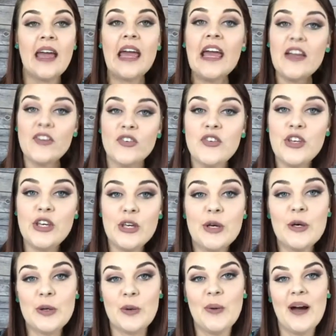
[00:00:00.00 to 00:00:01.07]
if
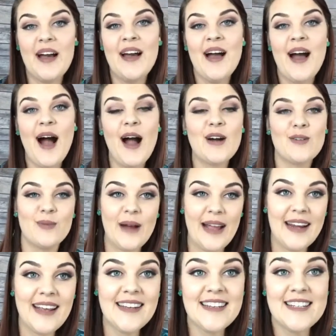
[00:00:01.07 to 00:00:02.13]
you are
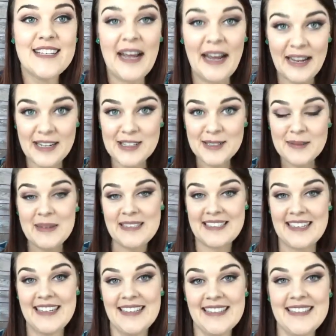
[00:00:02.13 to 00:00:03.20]
ready to change your
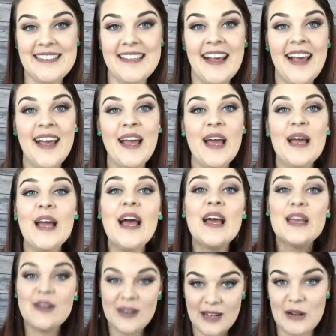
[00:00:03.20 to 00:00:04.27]
business,
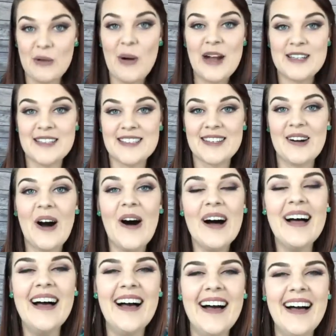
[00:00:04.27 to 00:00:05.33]
you need to watch this call.
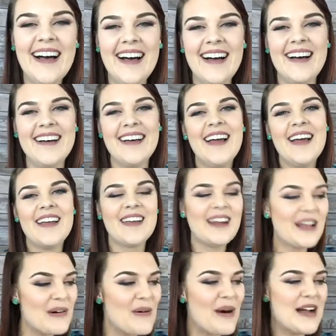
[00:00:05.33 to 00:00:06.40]
You
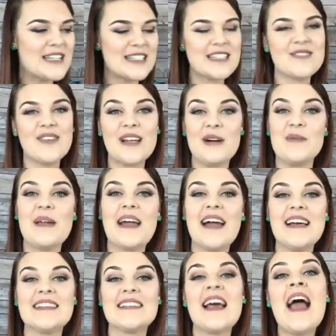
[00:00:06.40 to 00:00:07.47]
need to watch this video
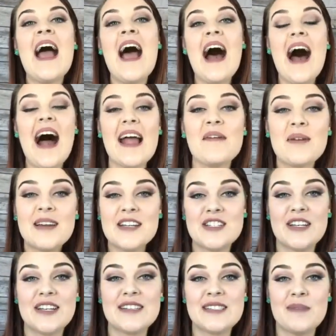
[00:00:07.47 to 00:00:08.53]
because I'm going to
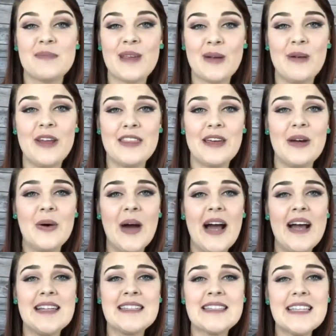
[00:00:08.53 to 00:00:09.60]
share something with you,
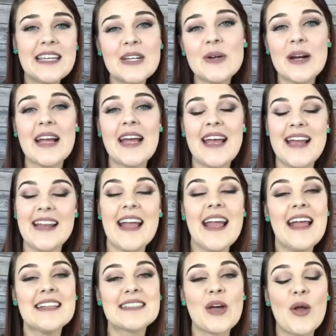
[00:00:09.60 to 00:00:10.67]
a secret, and
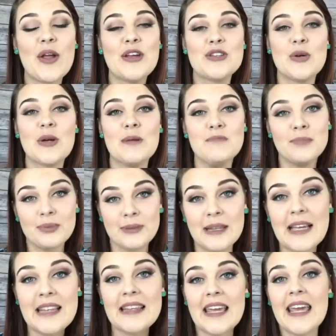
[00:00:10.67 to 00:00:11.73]
it's going to
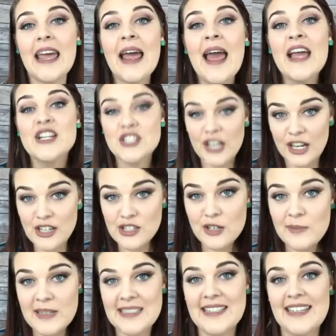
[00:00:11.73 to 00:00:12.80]
completely change your
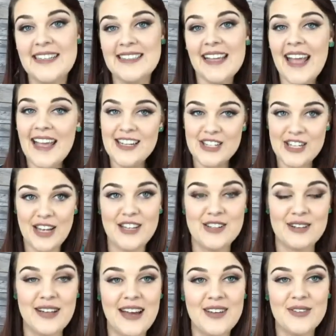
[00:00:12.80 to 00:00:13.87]
business and change
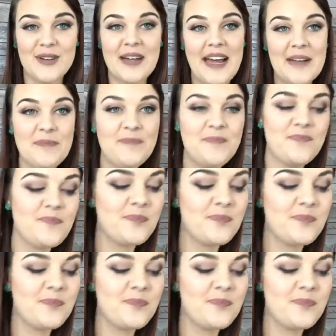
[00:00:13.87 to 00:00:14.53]
your life, okay?